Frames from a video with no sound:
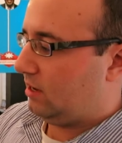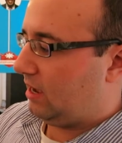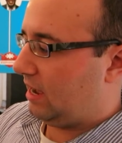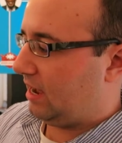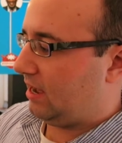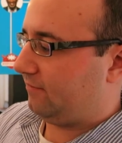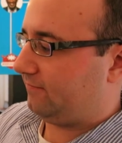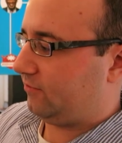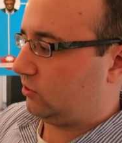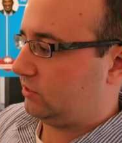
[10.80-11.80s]
Uh,
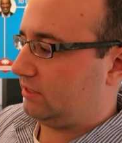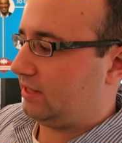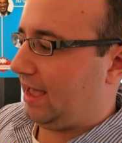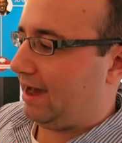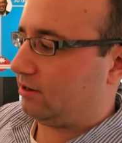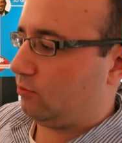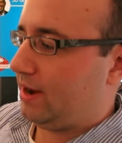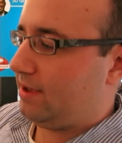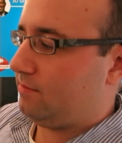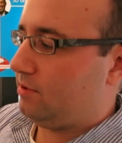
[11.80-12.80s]
first did the outer
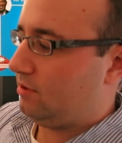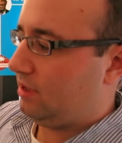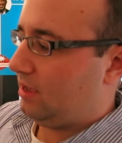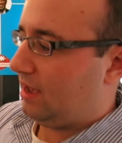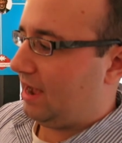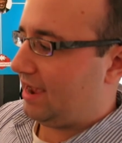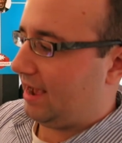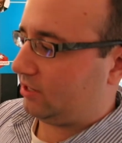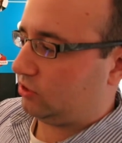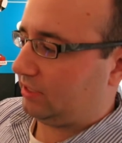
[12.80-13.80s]
rim. I
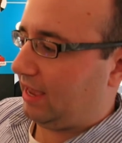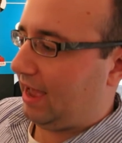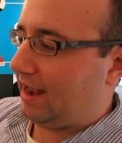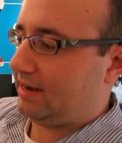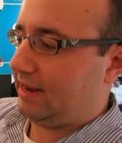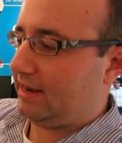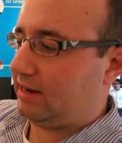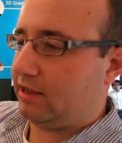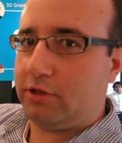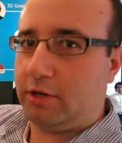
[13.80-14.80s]
actually added
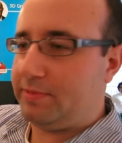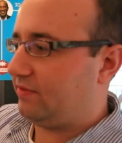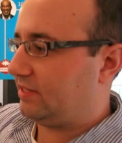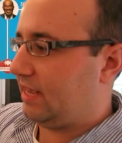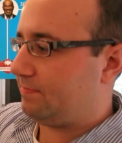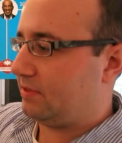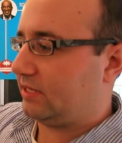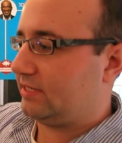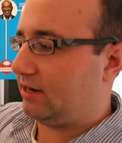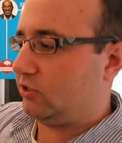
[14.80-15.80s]
in a little bit of a dip in
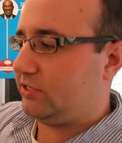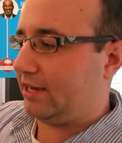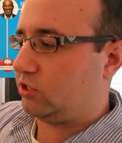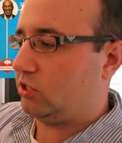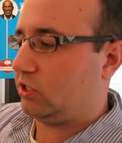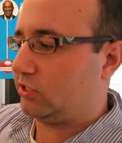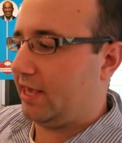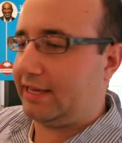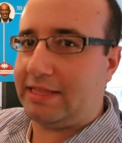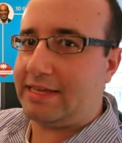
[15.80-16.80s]
the center section, just
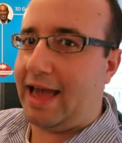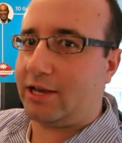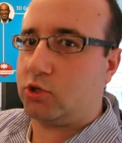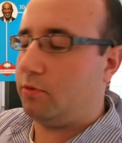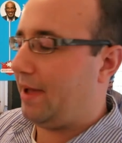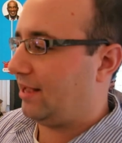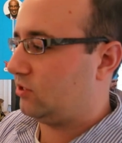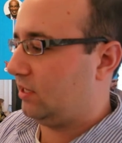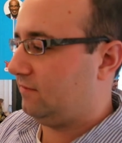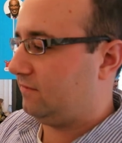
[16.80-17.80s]
like in the actual
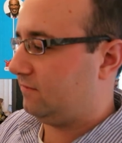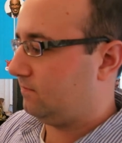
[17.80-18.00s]
match safe.